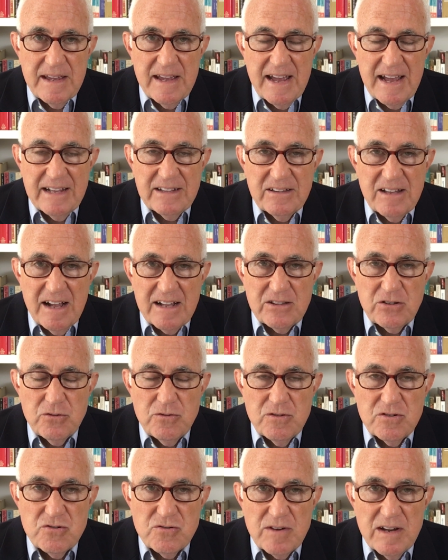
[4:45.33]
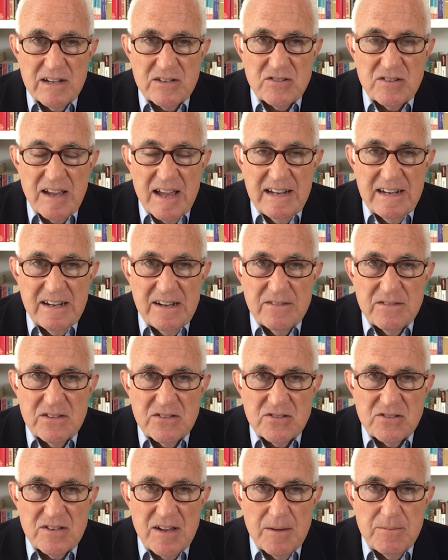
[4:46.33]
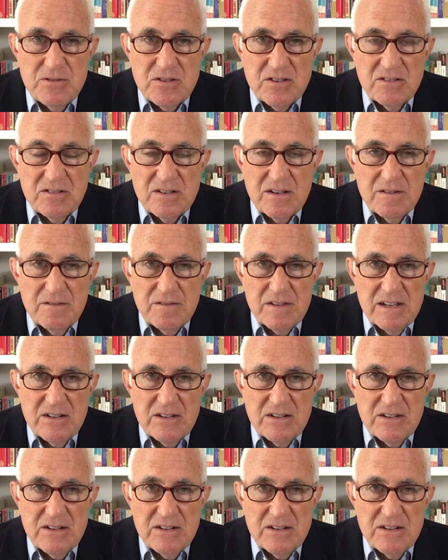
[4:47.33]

and not to address any of the substantive